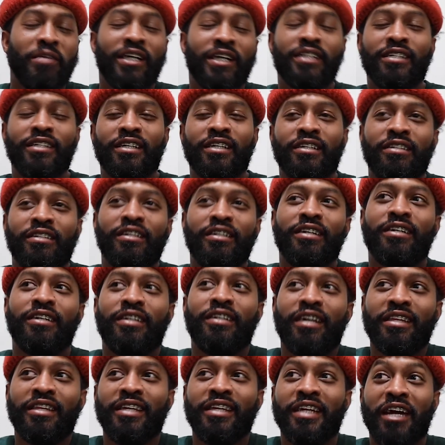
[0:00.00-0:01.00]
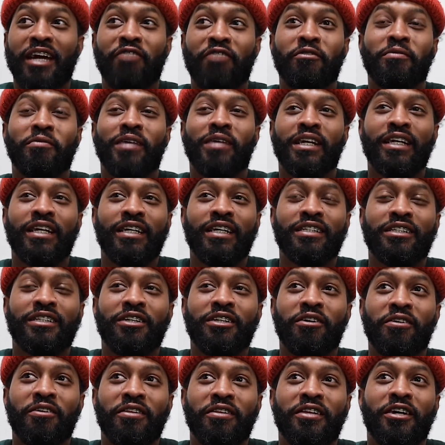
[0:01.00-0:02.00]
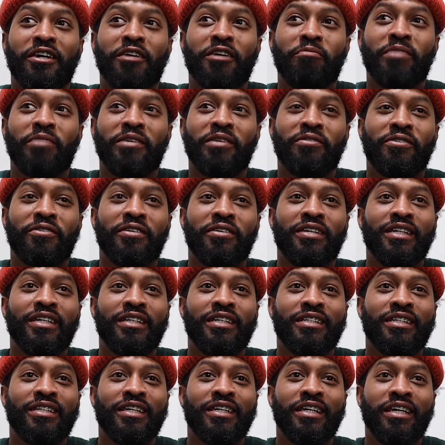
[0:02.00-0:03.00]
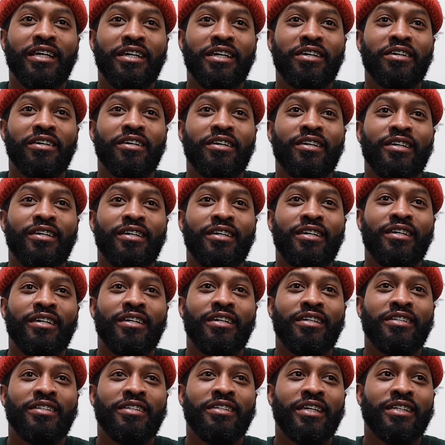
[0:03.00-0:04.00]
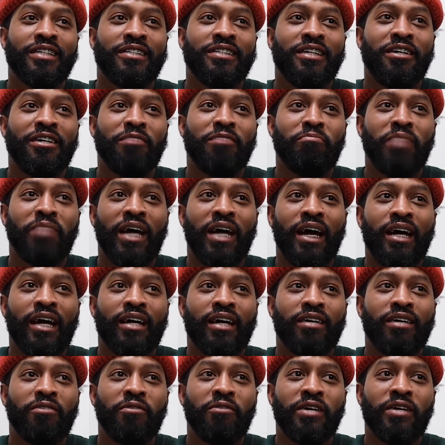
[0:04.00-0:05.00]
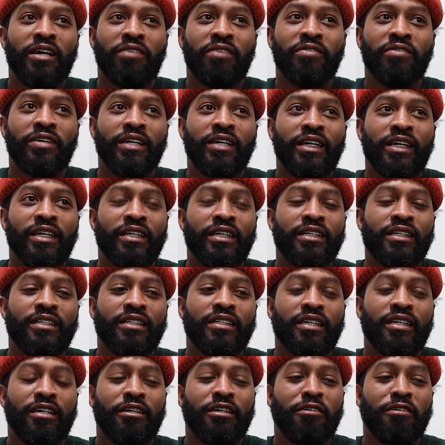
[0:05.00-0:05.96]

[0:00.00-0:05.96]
I said, I think everybody needs to go to therapy for at least a year, just to unpack whatever it is